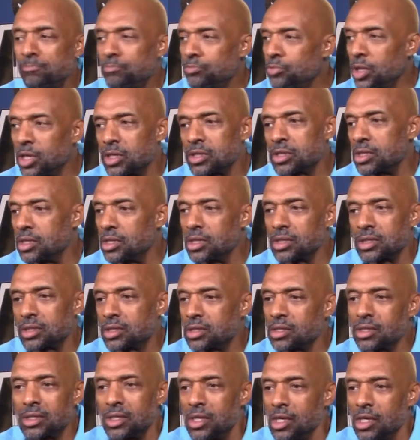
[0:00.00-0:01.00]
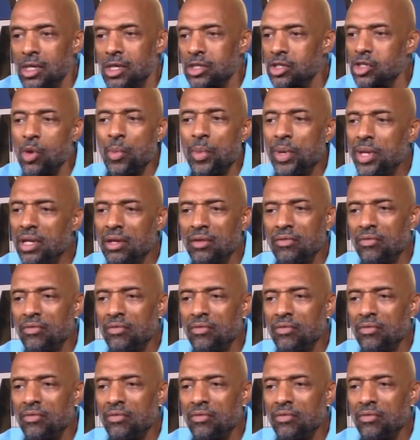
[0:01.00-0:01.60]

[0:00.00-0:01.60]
There's so many